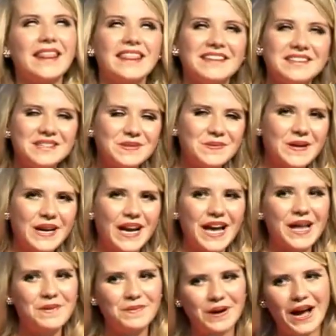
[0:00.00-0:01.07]
this
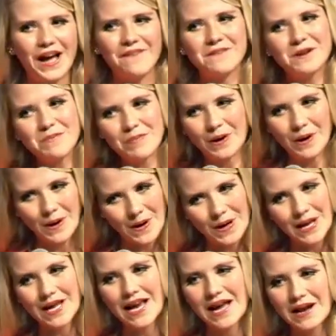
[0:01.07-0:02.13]
weekend we're having a
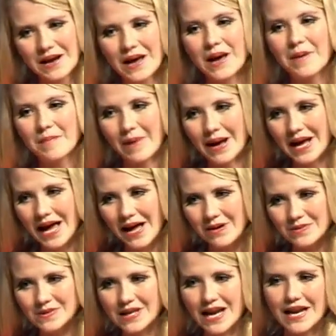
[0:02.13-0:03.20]
party at my
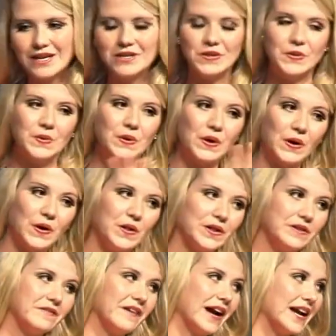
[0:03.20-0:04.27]
house and you're all
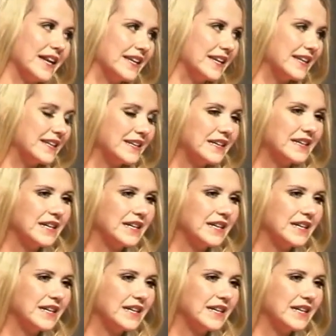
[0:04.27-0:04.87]
invited.